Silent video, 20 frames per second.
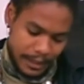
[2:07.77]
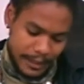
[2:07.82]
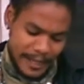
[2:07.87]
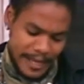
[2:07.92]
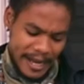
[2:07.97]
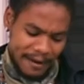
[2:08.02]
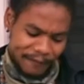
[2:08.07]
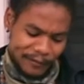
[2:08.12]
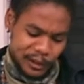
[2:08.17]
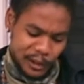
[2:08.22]

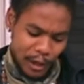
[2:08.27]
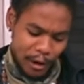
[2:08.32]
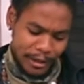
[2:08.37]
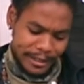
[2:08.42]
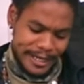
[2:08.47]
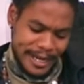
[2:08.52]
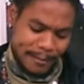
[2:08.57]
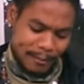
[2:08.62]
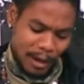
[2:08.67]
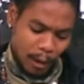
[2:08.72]
they have
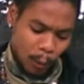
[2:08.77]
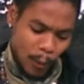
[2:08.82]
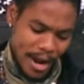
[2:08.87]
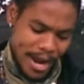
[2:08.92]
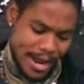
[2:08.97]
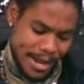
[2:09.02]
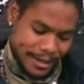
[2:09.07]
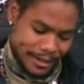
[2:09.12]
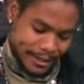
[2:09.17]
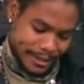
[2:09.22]
turned them
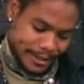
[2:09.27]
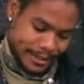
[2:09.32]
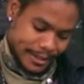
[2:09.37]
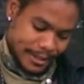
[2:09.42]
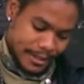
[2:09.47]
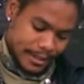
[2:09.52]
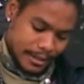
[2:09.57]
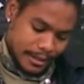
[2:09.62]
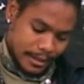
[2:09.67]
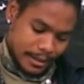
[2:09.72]
away.
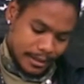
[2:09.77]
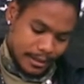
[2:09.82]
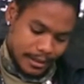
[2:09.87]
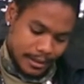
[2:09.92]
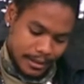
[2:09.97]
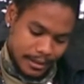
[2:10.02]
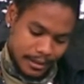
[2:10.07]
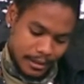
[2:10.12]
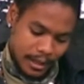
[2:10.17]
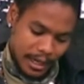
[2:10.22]

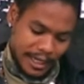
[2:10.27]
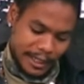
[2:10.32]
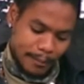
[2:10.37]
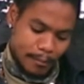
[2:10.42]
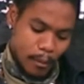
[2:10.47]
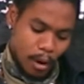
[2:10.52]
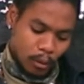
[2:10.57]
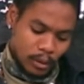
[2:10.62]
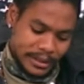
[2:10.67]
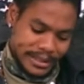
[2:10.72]
On the
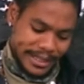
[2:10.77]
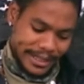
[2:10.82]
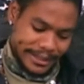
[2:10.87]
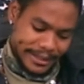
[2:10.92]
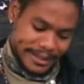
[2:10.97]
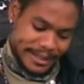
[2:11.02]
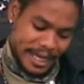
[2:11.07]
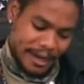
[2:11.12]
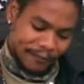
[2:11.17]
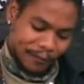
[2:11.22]

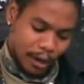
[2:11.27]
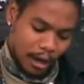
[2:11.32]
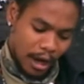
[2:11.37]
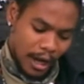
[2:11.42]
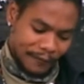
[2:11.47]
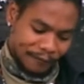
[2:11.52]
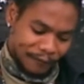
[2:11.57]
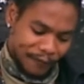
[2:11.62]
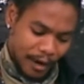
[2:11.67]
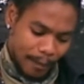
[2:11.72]
mountains, they have
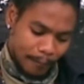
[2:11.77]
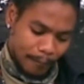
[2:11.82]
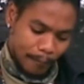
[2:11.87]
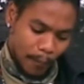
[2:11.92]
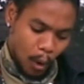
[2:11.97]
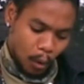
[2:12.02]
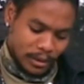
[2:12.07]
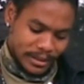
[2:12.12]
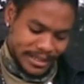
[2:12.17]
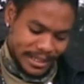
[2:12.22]
gone from
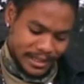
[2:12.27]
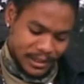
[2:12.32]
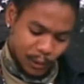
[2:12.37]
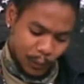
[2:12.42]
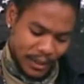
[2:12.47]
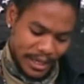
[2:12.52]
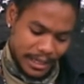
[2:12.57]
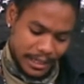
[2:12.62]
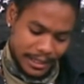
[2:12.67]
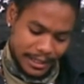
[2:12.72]
mountain to
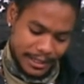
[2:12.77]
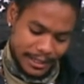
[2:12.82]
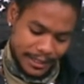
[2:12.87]
hill.